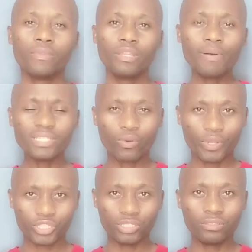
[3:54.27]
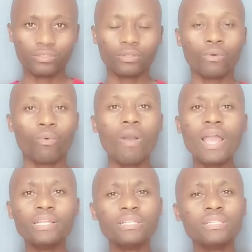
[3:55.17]
there was a question,
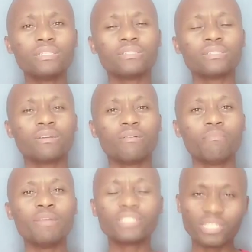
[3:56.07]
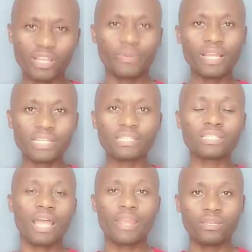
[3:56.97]
why did Manchester United
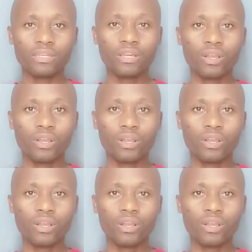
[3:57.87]
sign